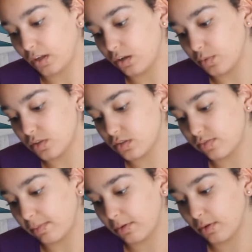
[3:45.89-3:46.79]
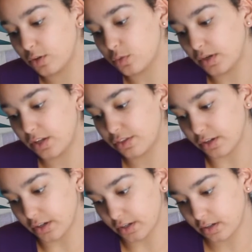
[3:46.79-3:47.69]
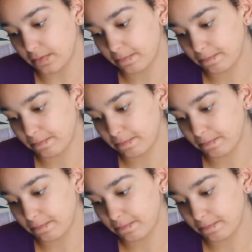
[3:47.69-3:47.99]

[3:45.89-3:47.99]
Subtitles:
It was February 23rd.